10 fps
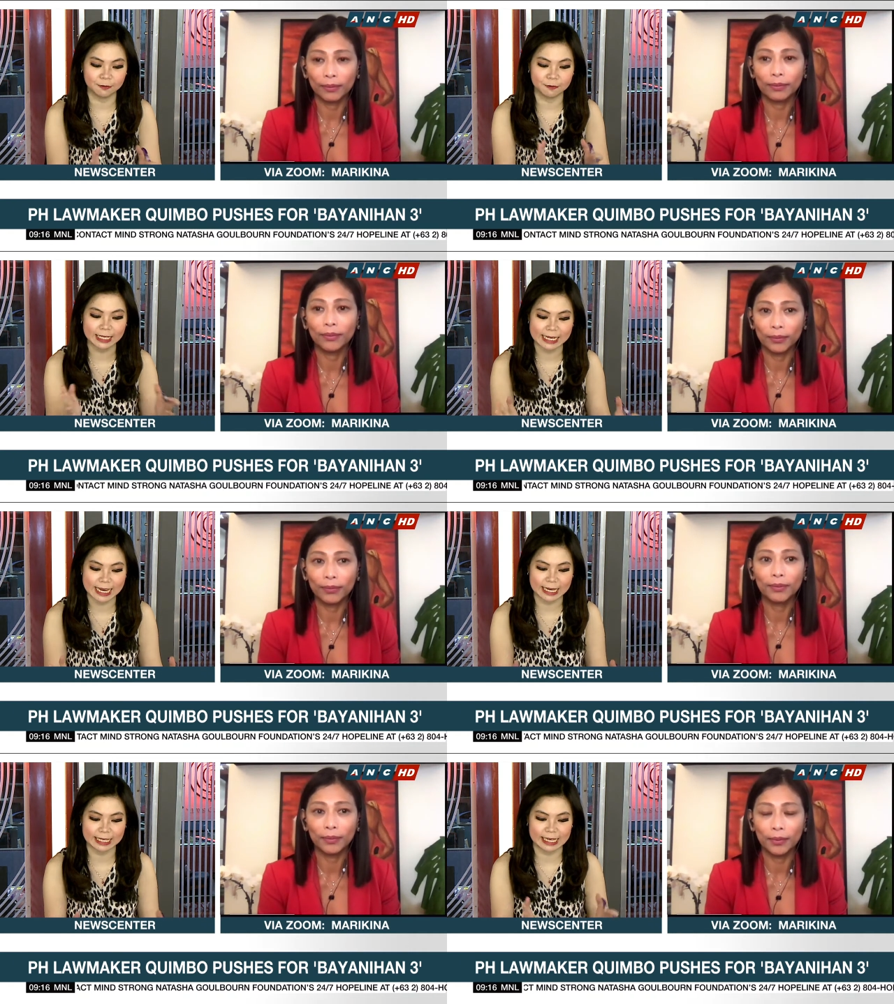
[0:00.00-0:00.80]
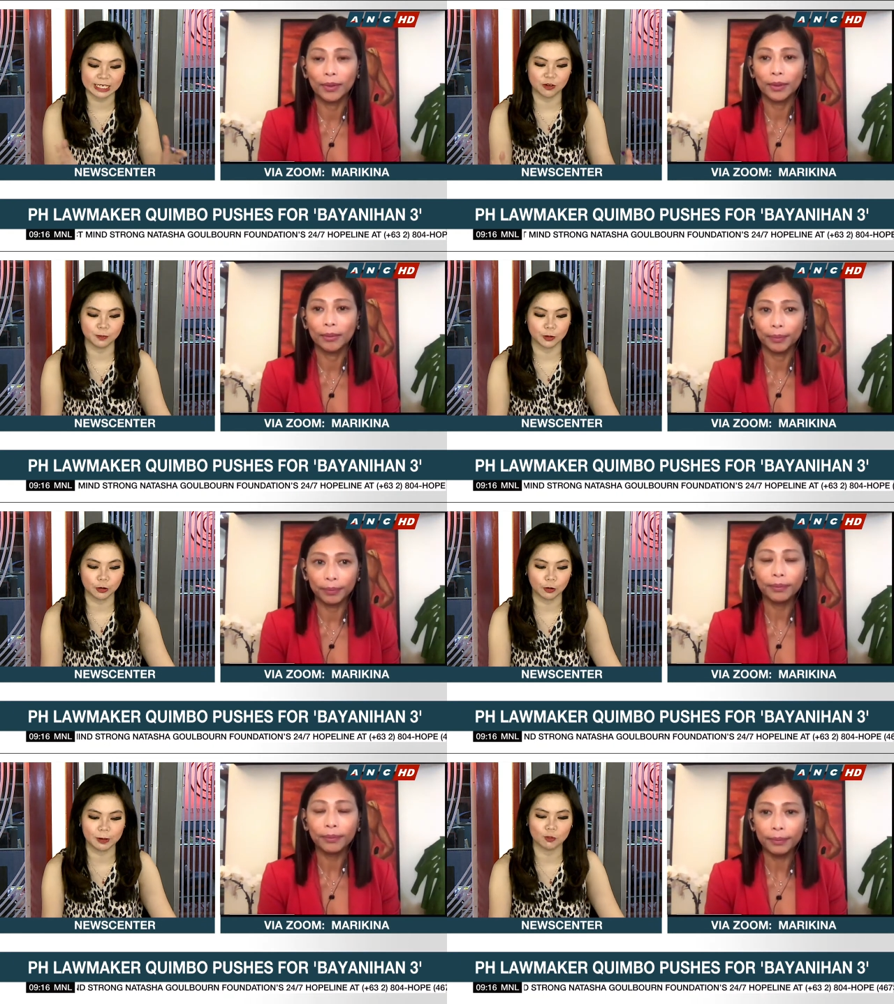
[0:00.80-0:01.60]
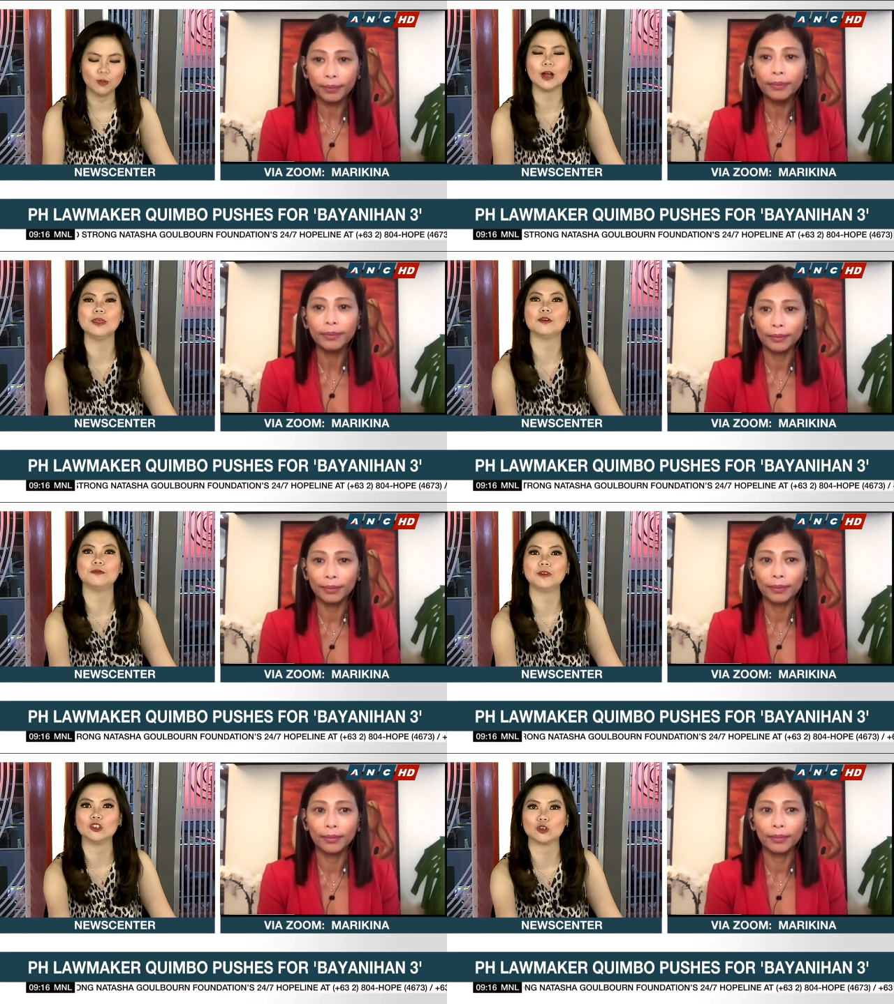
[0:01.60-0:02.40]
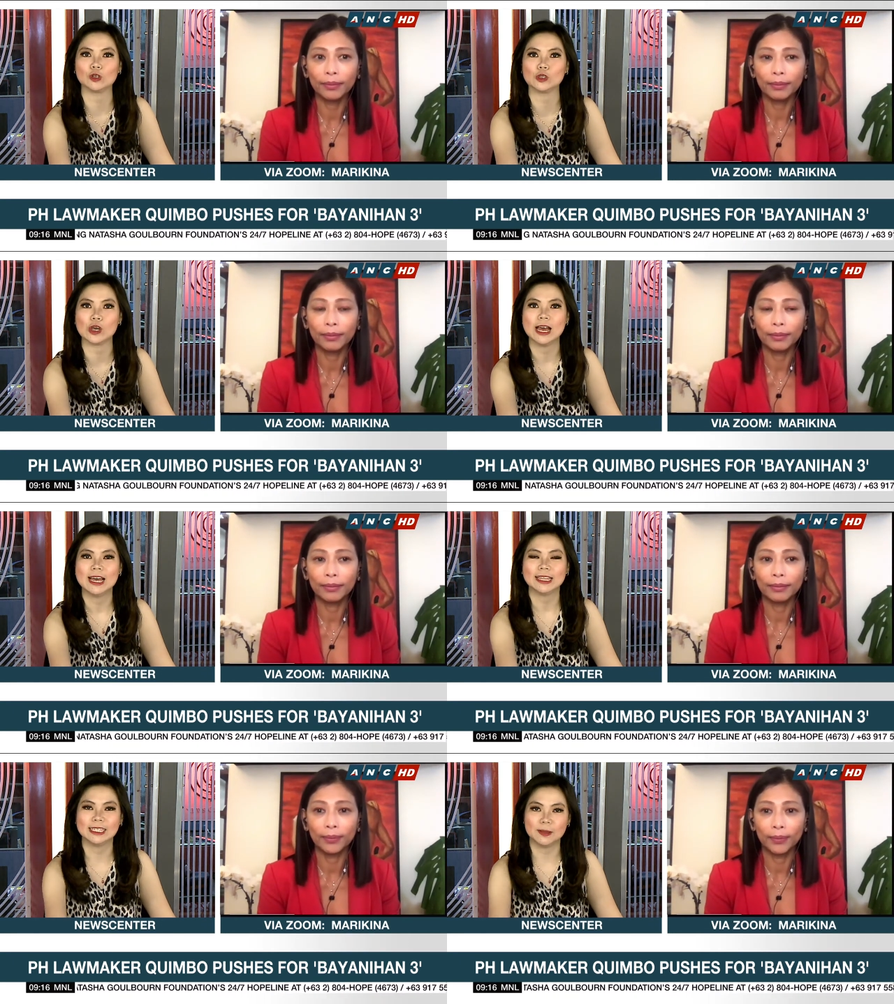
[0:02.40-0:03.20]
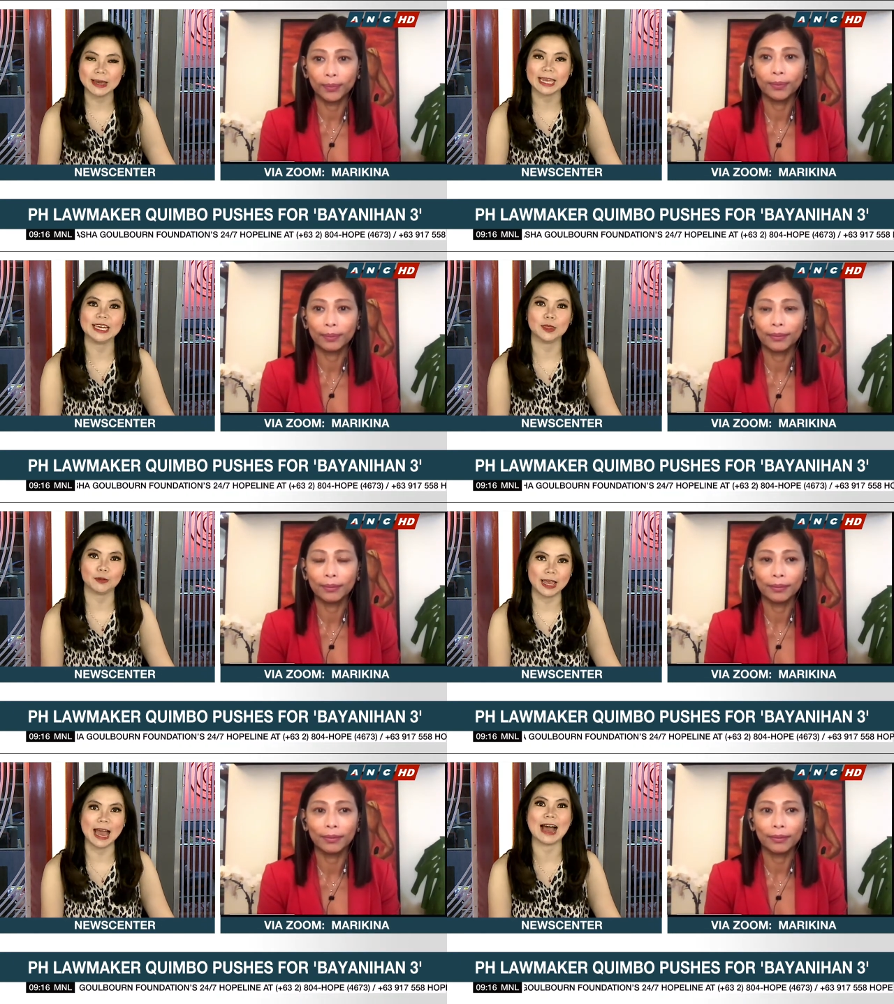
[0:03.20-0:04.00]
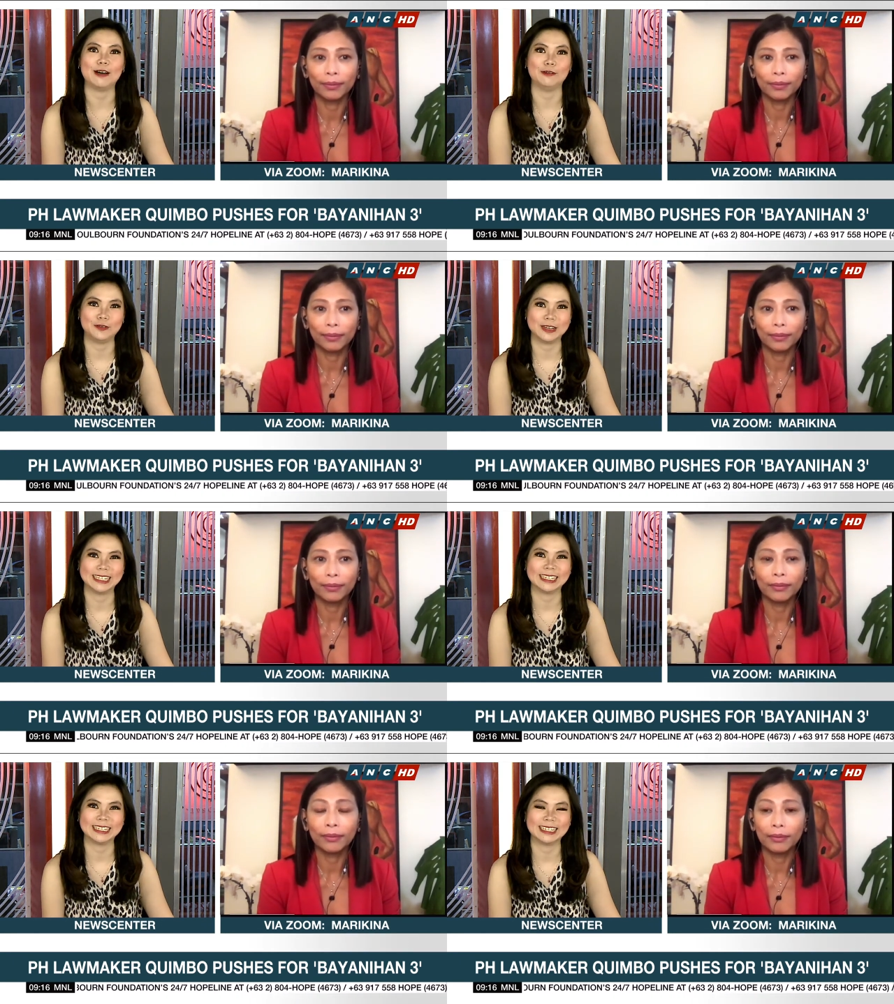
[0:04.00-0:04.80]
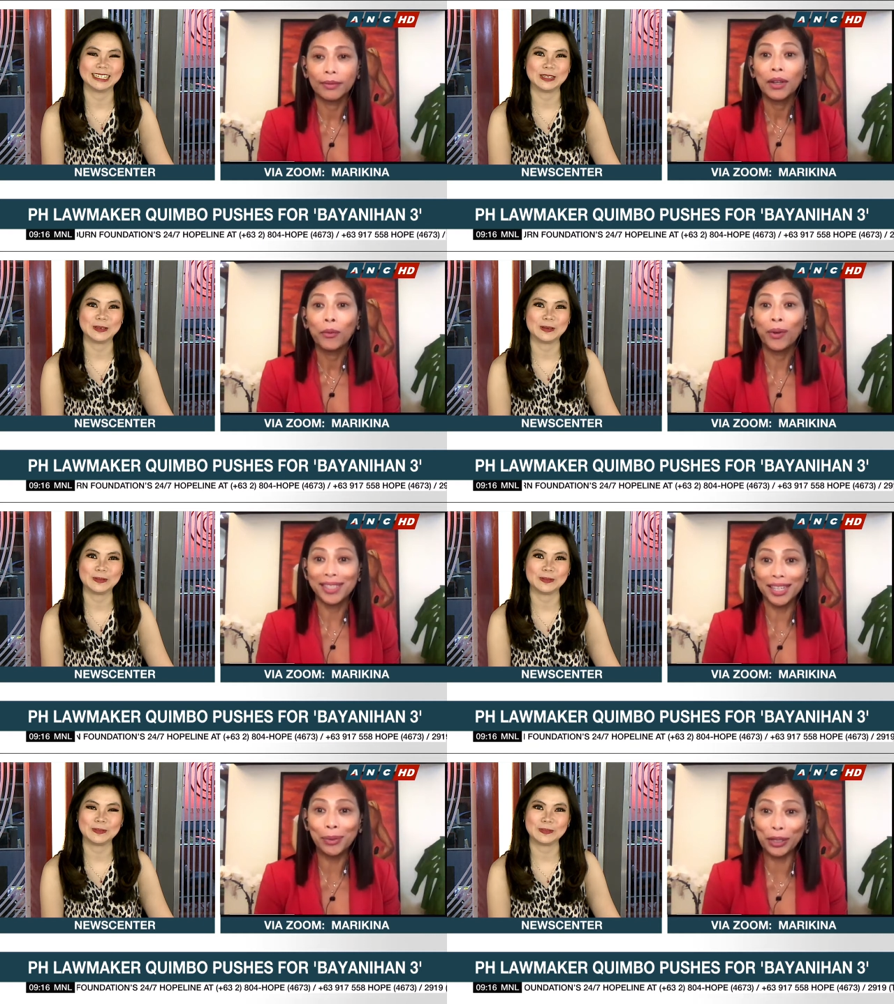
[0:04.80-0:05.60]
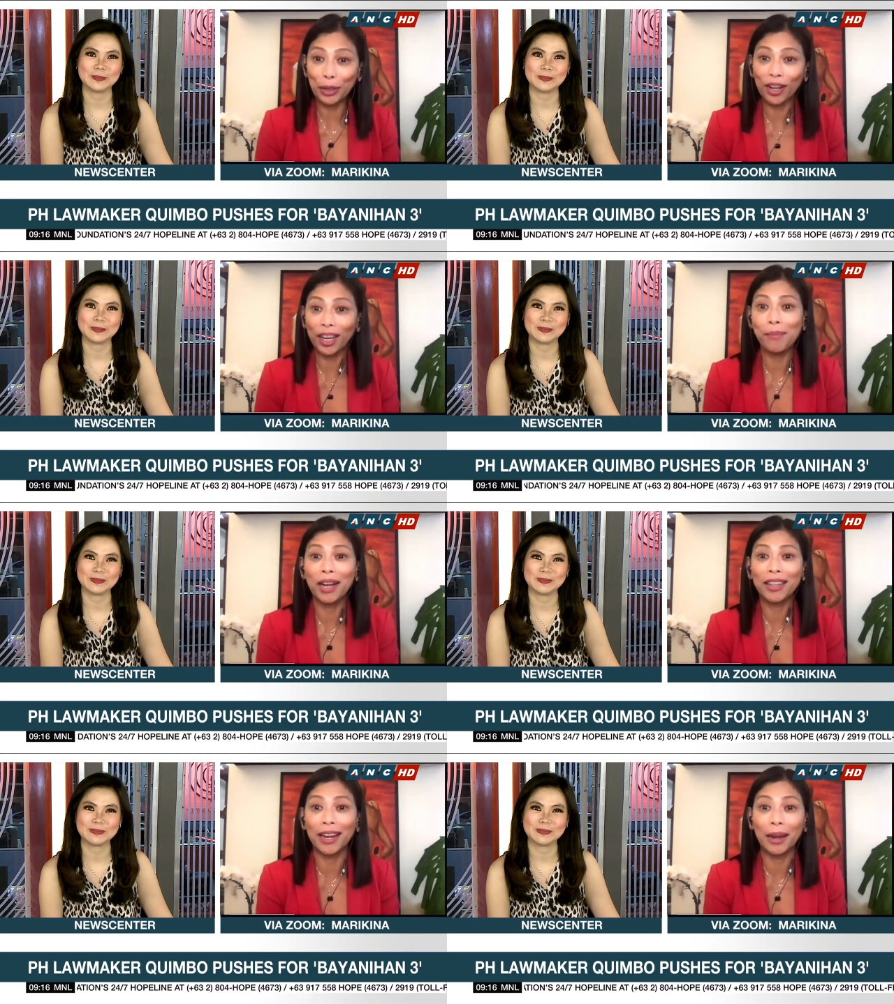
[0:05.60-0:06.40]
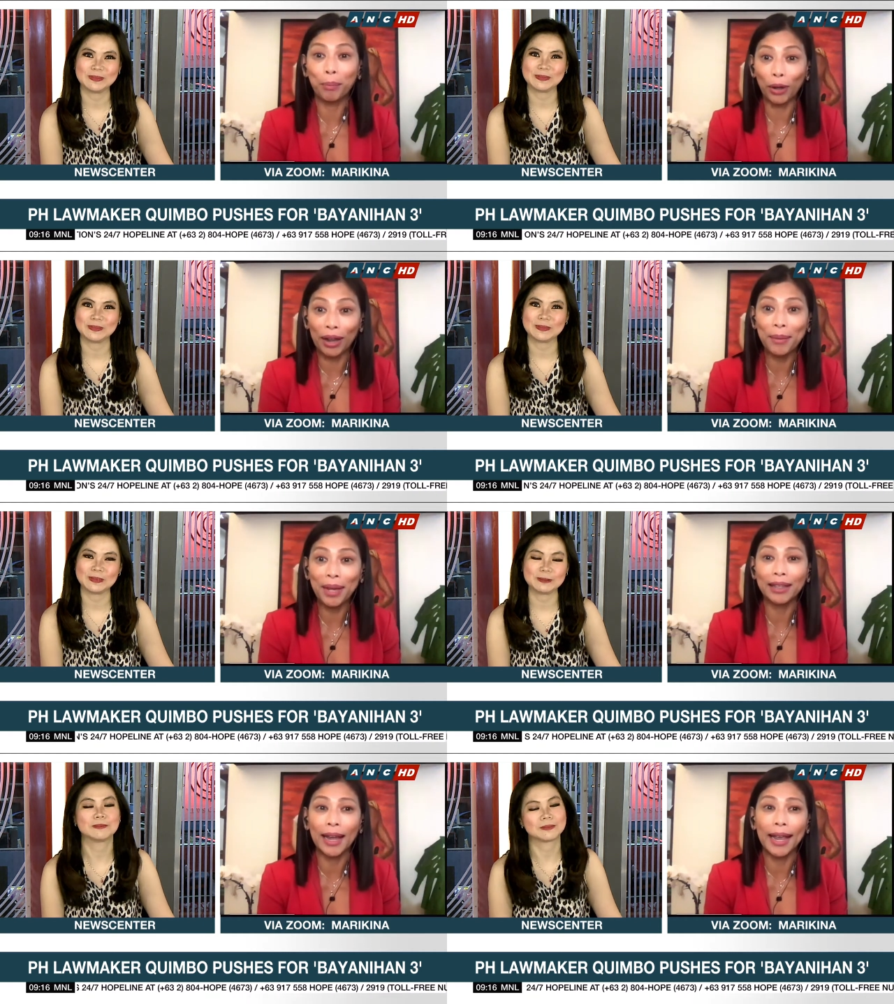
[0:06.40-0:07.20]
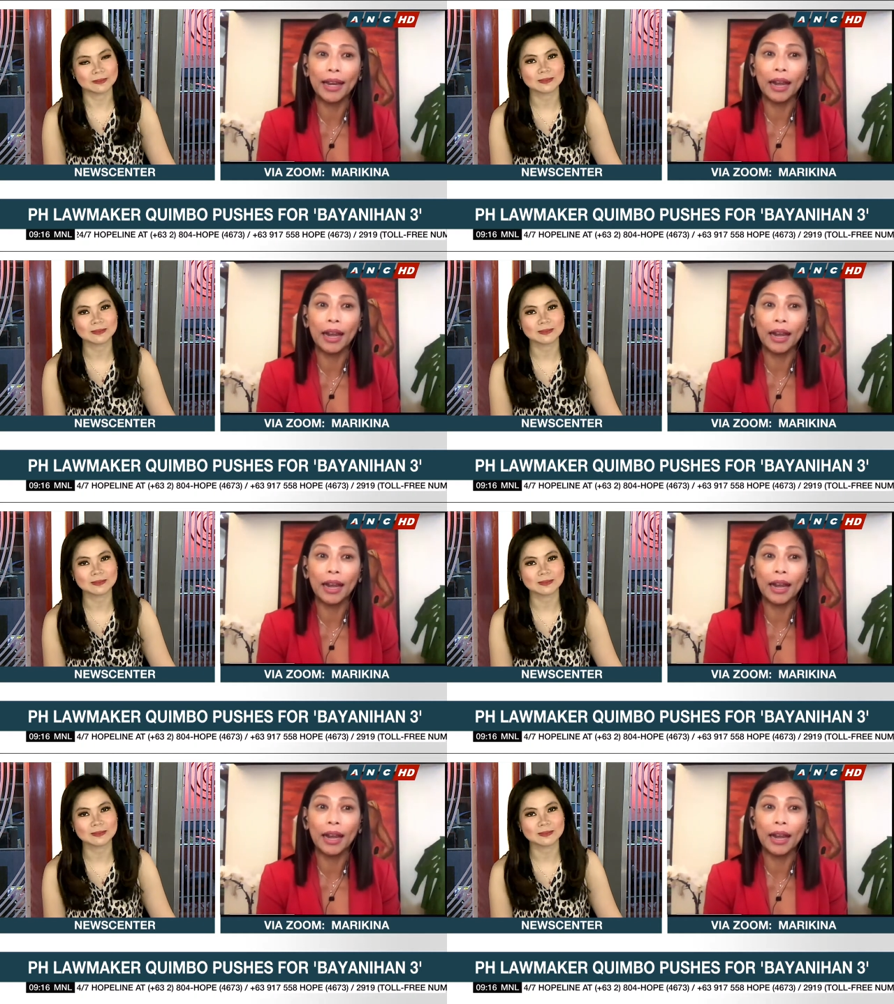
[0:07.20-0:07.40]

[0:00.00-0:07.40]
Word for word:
Speaker 1: funding and easing of procurement, what other features does the Bayanihan 3 have?
Speaker 2: Well, since we're talking about unemployment, I uh,